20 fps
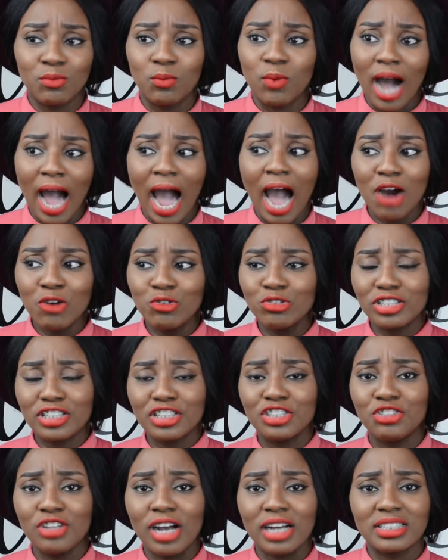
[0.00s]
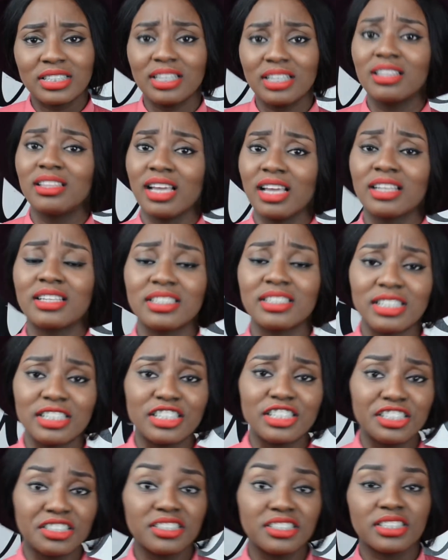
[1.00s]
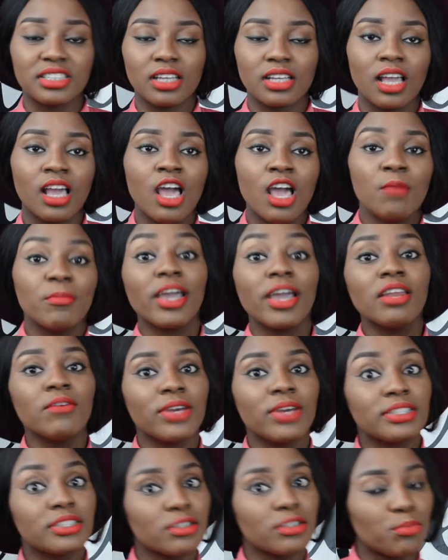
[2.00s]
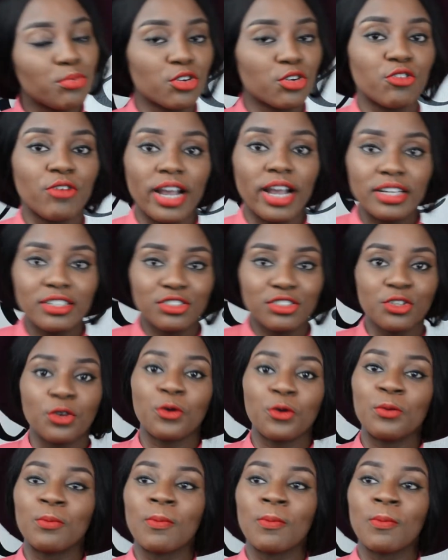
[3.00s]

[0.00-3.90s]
how did you actually take this thing seriously? But anyways, it's a book, right? So